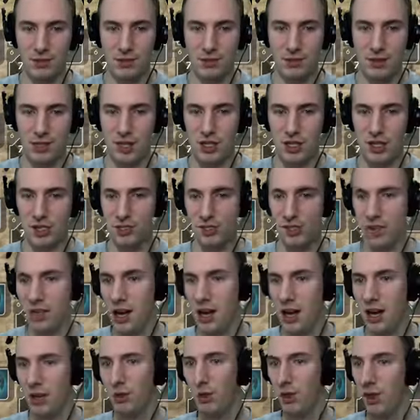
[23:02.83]
Just
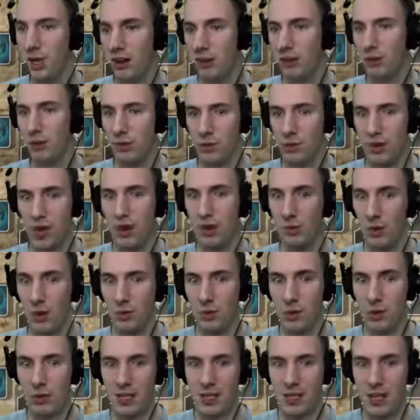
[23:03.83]
not what
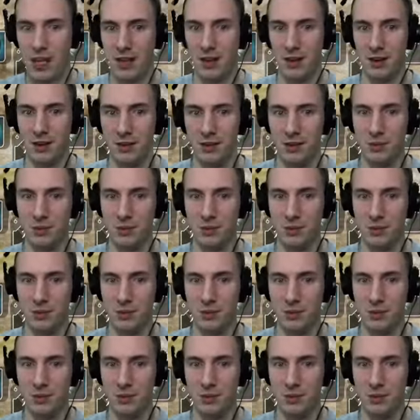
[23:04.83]
we did,